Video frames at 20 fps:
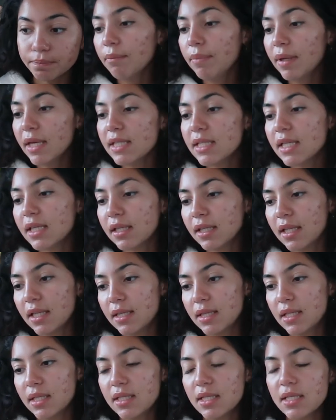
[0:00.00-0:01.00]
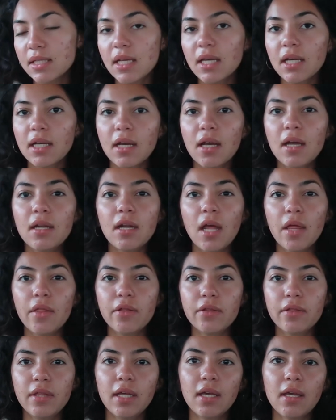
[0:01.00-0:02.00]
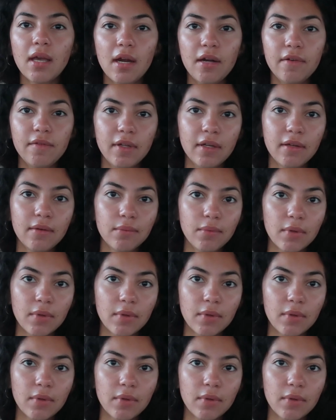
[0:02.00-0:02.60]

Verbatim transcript: Basically, this is like another thing kind of like